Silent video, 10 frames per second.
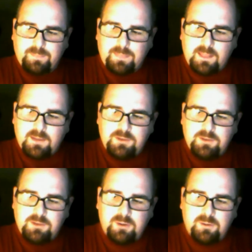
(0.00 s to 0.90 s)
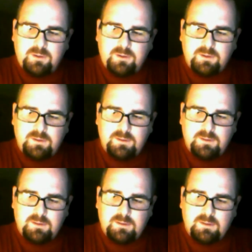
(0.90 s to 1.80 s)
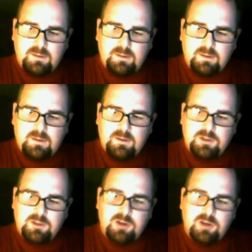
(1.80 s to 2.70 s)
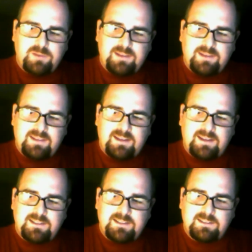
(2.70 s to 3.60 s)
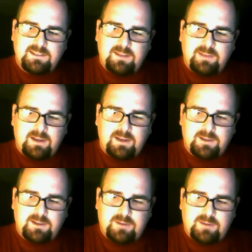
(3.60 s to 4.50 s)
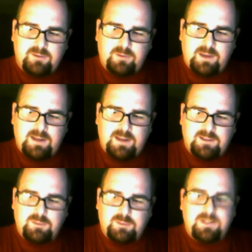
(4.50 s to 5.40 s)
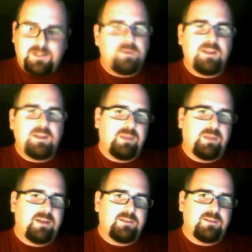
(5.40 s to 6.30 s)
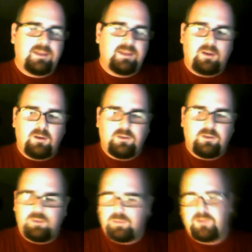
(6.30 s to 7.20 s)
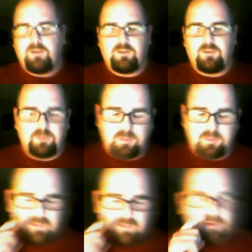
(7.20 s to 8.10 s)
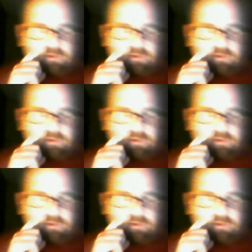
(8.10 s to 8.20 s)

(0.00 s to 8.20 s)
So, Charger fans, in addition to loving undrafted free agents, we just we love players that like aren't superstars for some reason.